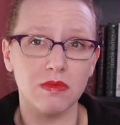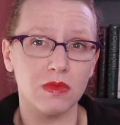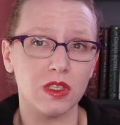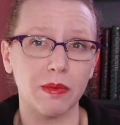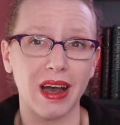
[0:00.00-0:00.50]

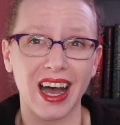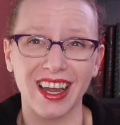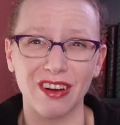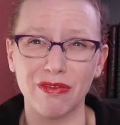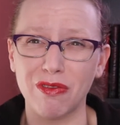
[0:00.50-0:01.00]
some
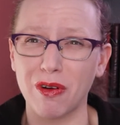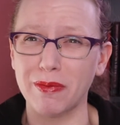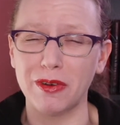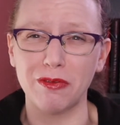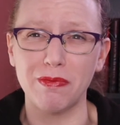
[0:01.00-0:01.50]
higher
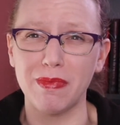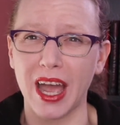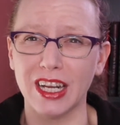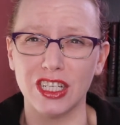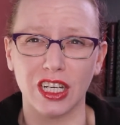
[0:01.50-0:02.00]
form of
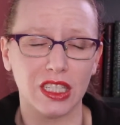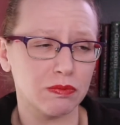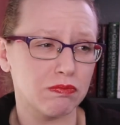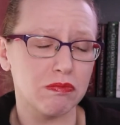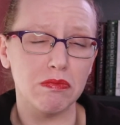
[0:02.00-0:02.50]
magic
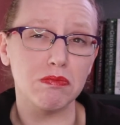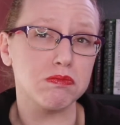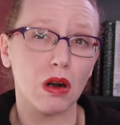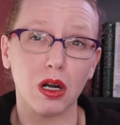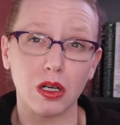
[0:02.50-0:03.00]

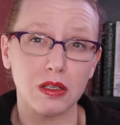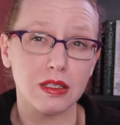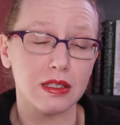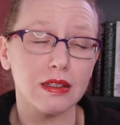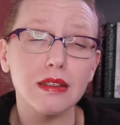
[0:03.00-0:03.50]

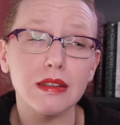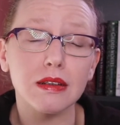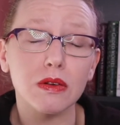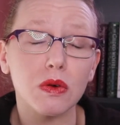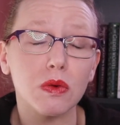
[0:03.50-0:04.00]
person
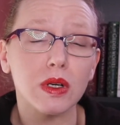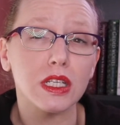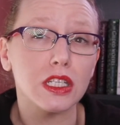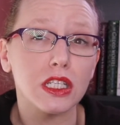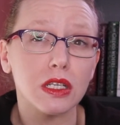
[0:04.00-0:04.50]
when
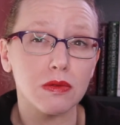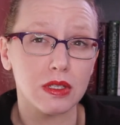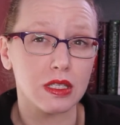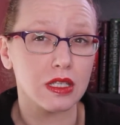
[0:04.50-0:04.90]
she was